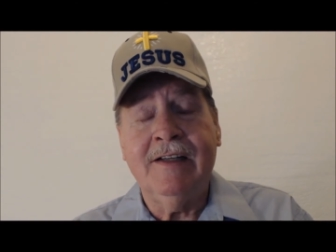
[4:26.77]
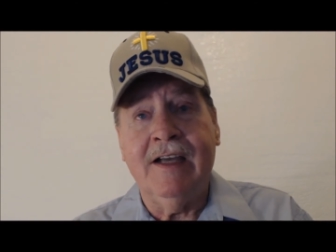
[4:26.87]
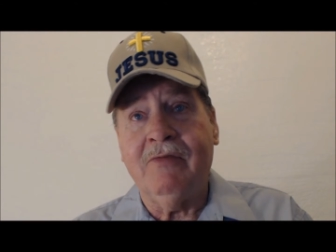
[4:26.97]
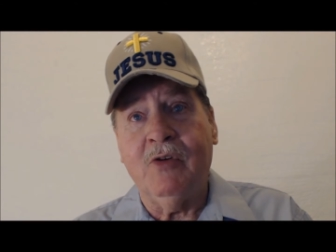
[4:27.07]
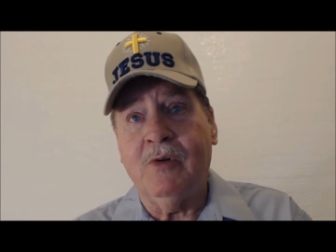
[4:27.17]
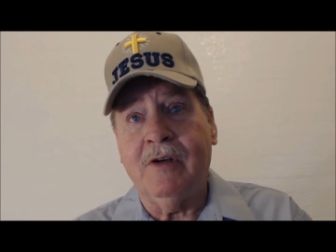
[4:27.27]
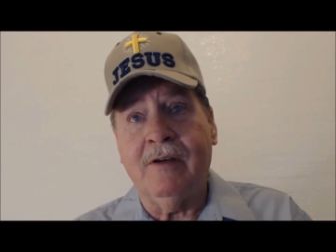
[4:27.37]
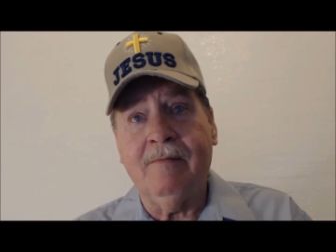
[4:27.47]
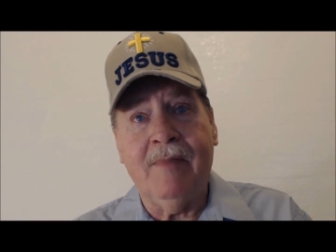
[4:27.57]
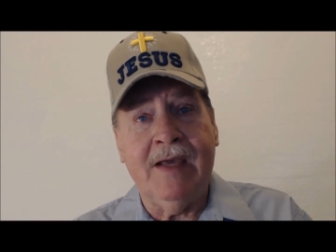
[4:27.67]
everywhere
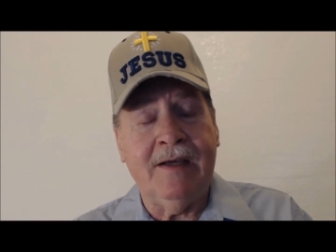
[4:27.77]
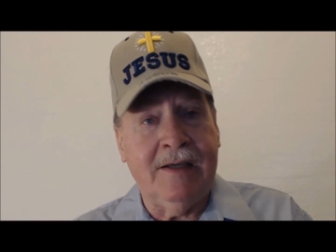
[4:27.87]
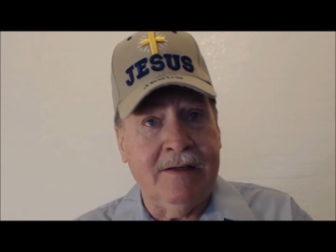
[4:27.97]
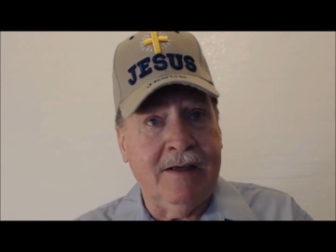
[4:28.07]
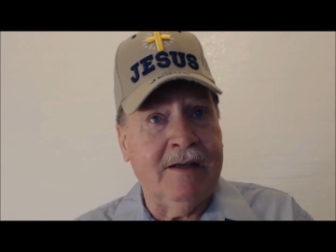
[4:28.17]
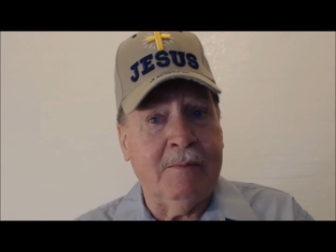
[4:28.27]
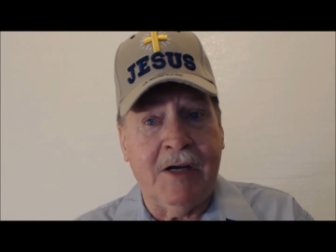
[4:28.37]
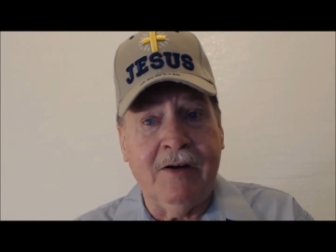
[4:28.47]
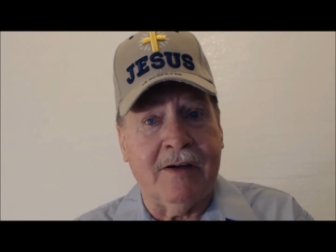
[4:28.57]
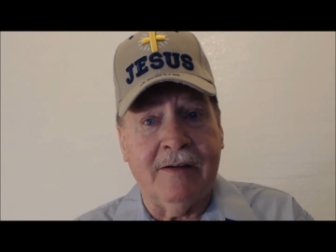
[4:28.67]
in, in
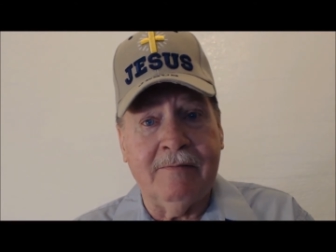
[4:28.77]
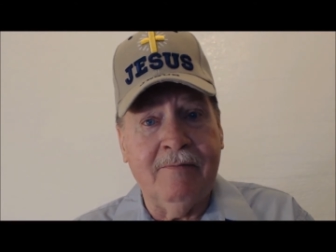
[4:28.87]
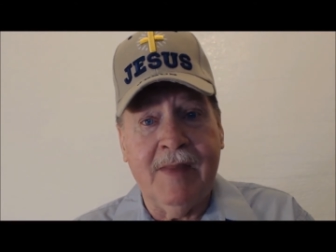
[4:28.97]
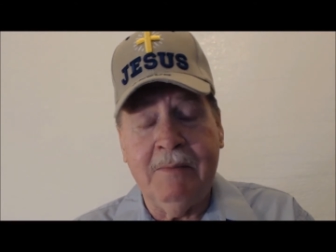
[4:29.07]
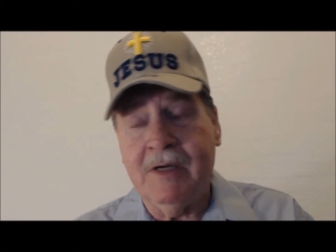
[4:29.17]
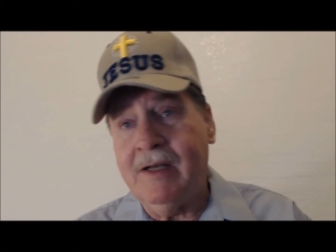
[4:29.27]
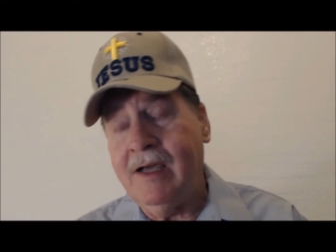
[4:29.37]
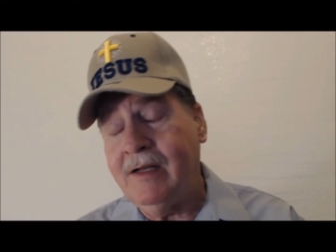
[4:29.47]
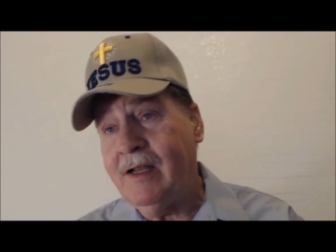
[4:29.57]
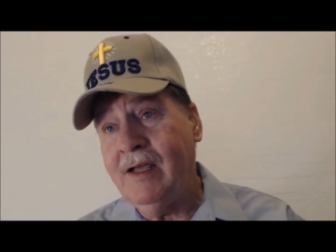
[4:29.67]
America but
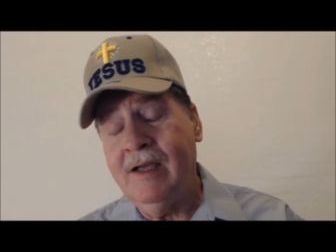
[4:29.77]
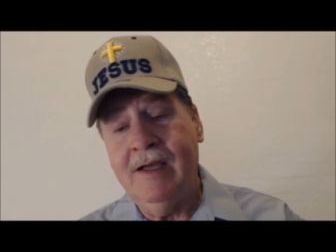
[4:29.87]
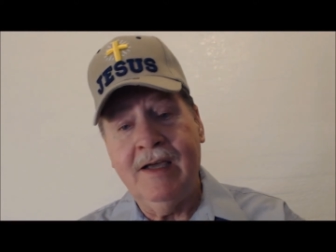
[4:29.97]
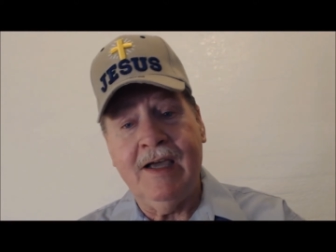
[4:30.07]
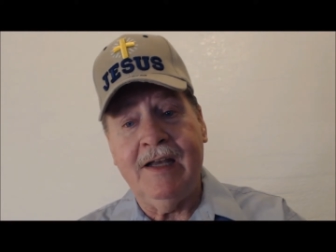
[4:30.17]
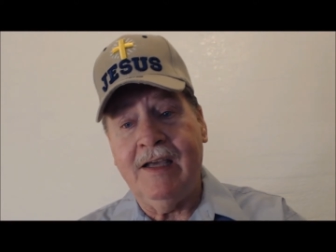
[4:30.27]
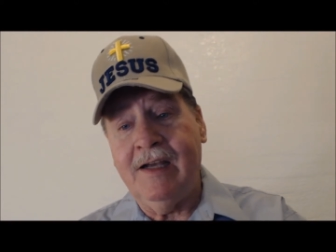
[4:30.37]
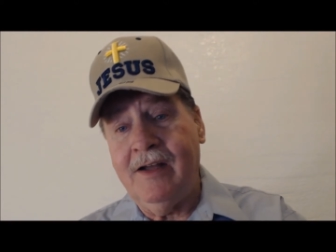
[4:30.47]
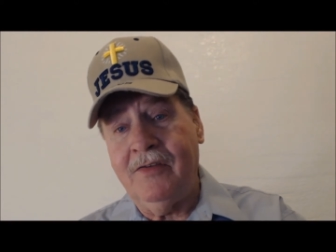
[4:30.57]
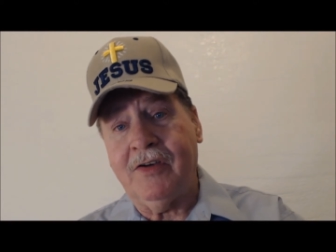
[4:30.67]
and and, and
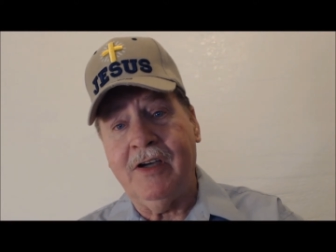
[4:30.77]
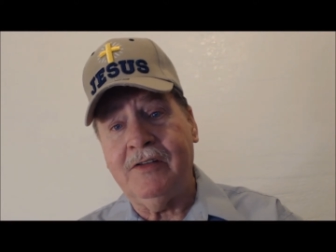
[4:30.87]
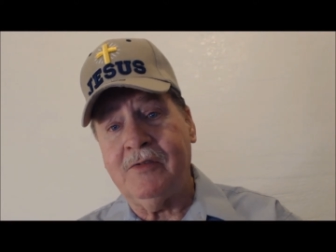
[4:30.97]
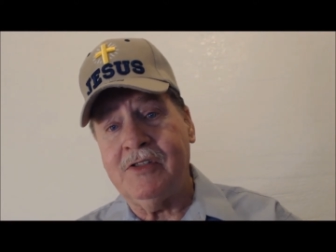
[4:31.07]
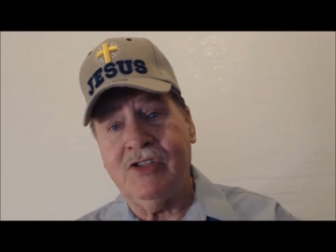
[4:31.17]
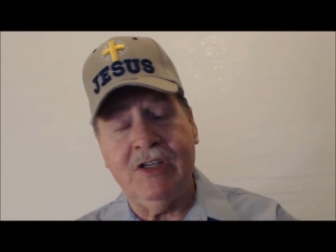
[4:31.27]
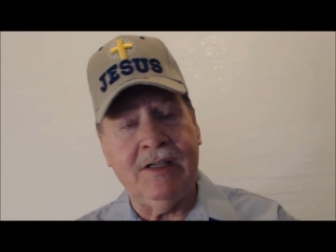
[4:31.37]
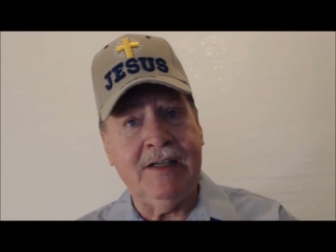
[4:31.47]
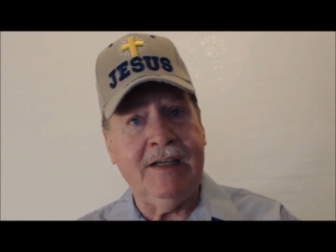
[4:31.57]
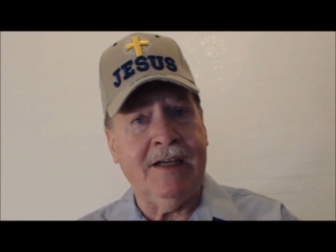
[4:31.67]
in other countries,
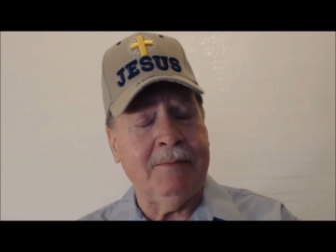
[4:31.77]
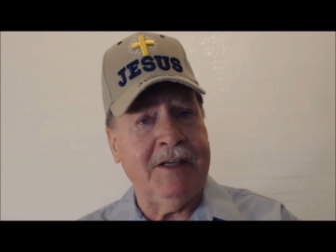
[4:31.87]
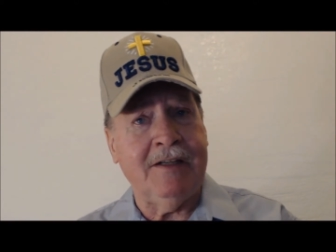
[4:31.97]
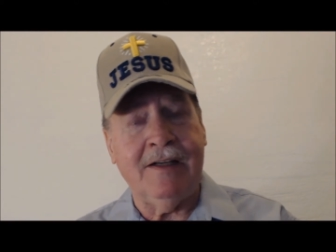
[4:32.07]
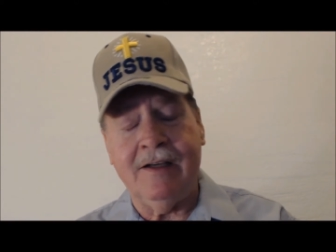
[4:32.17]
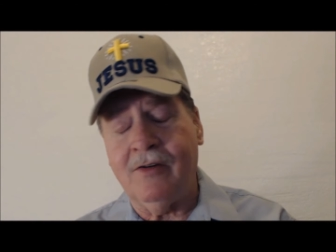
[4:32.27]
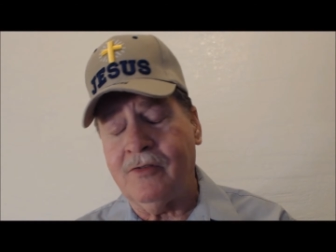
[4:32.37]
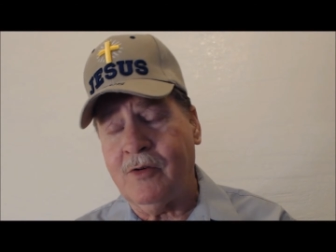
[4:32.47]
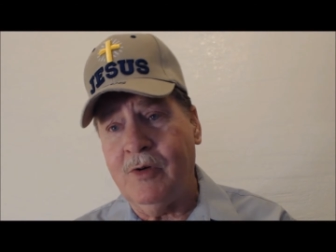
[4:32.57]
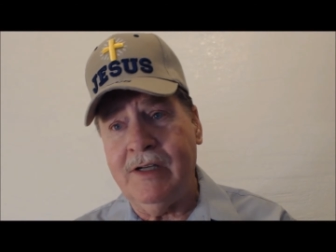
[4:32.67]
Chile, I mean, uh,
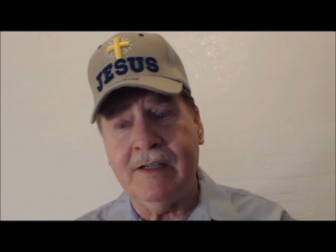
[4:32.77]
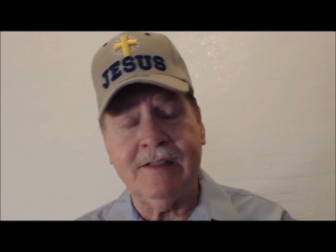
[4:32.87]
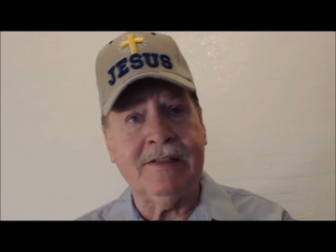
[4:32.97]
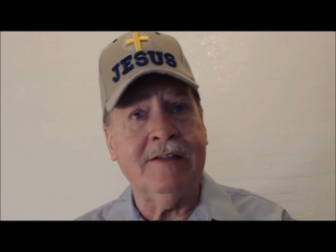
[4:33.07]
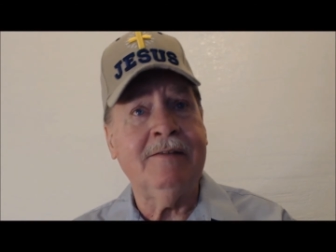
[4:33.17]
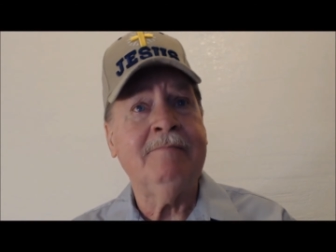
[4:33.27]
earthquakes,